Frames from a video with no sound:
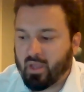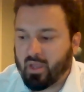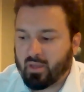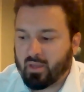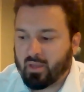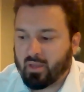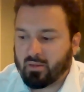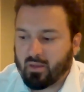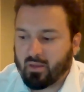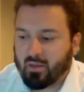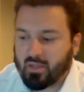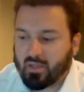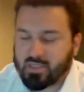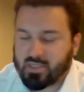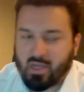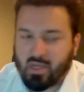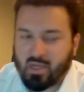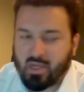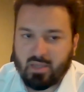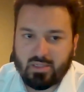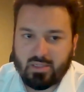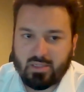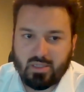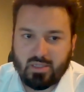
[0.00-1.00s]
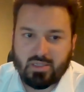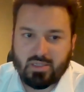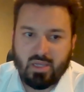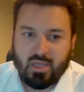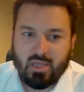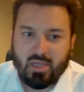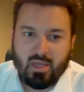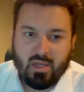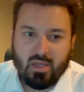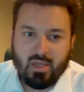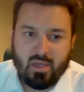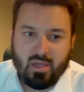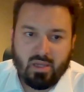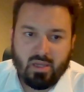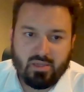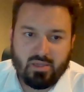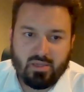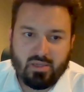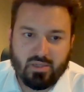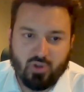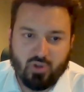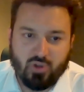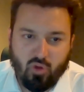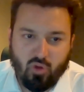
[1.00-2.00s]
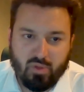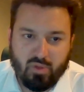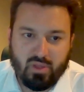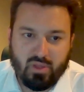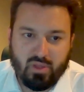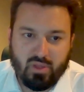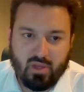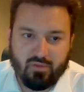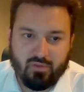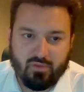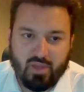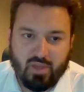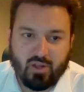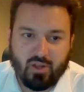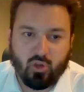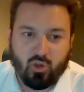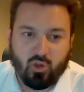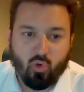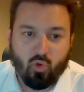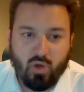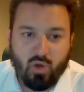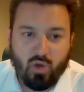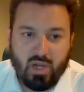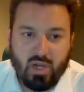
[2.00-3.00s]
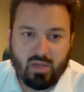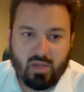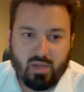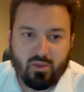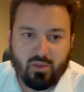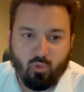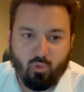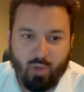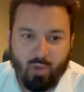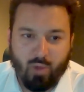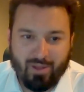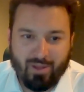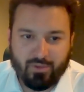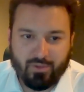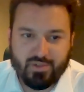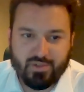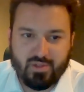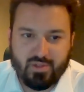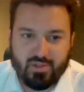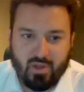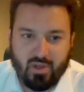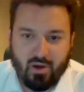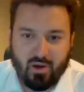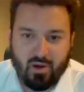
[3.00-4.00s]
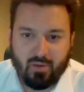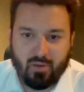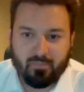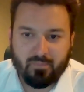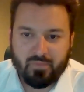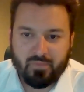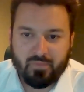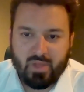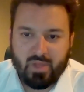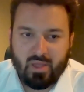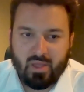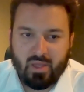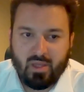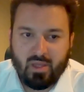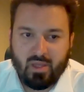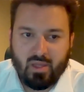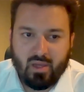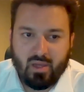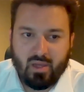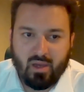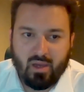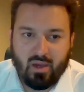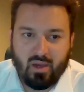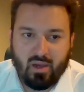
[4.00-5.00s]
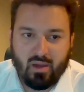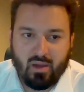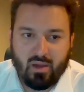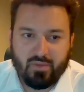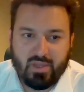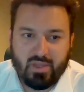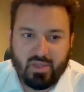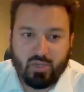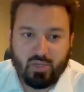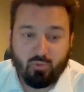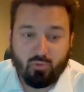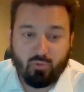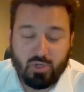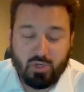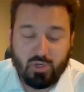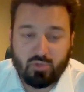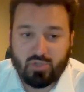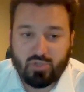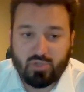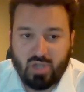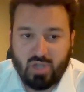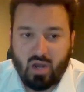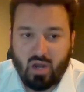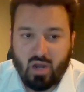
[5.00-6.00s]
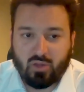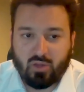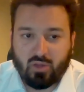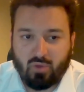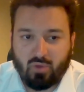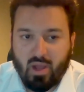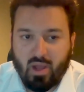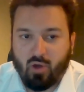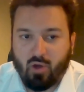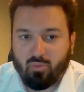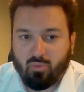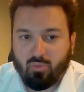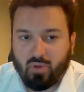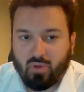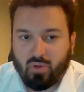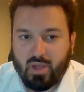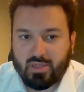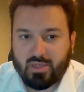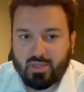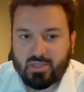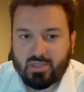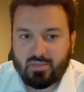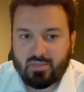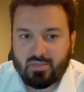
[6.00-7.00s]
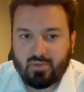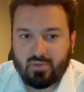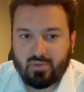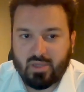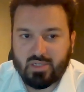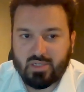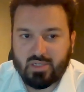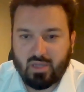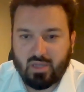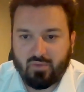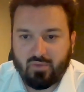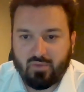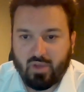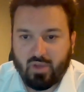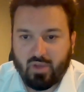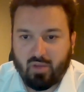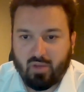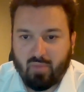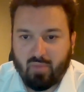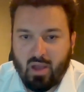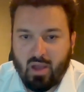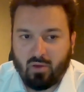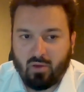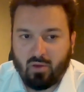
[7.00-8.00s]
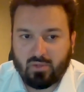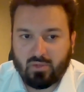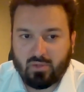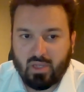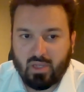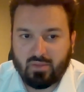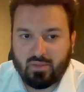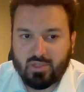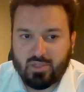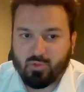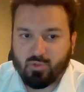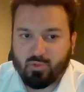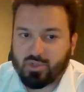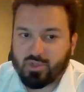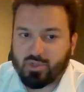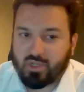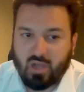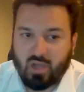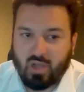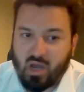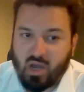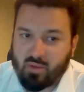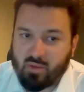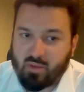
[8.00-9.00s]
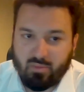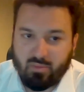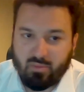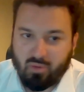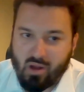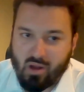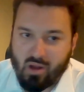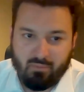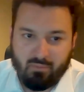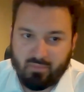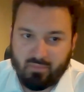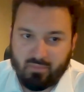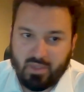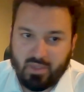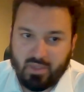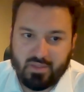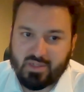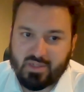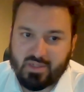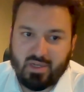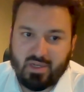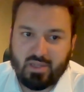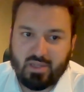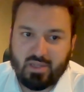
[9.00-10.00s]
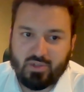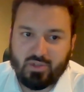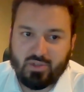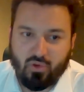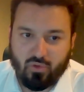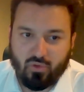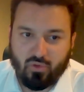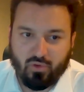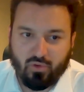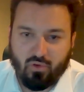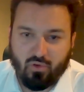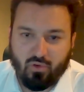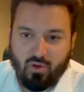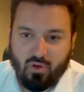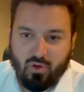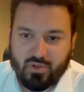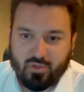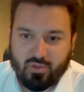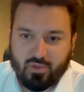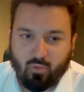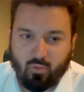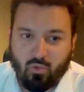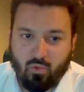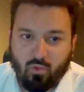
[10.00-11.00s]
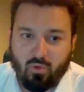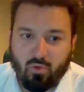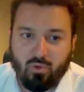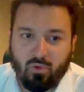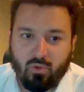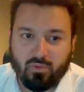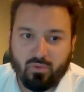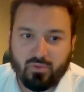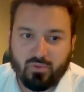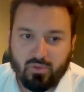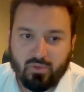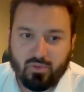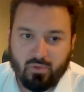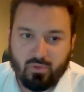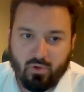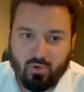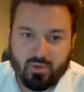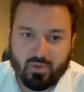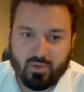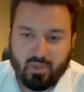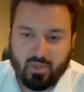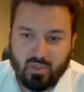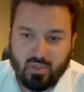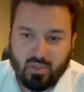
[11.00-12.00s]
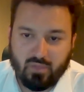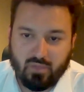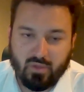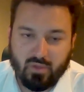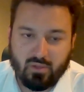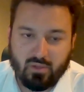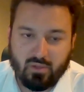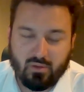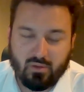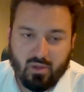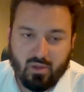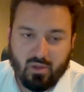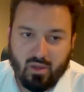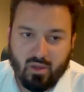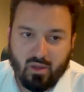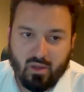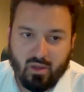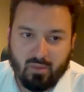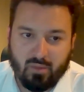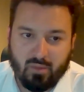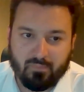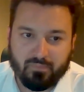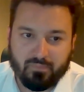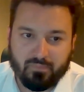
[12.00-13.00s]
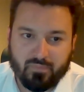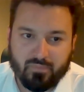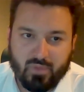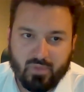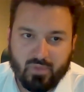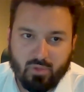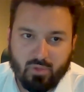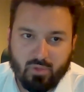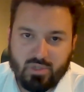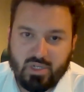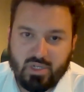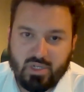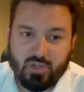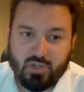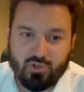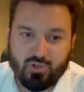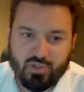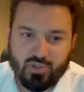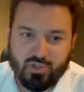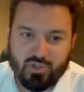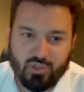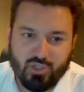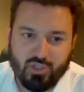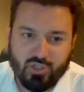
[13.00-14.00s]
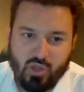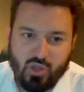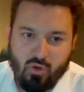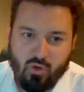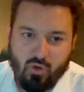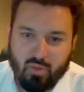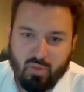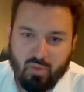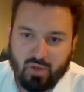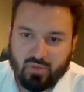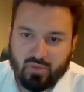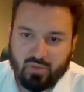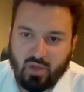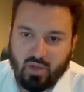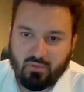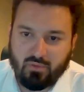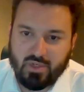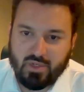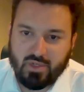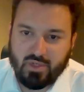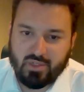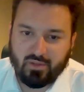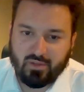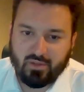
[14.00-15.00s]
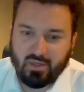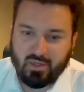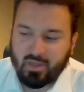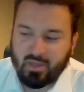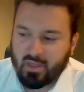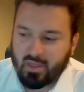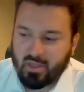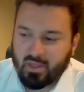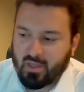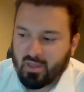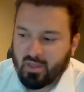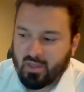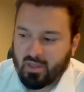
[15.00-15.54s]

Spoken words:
and a scientist determined that if they chlorinated the wells there, they could reduce cholera outbreaks a significant amount. And this was a common problem in cities all across the world, New York even. There was an interesting show about that recently.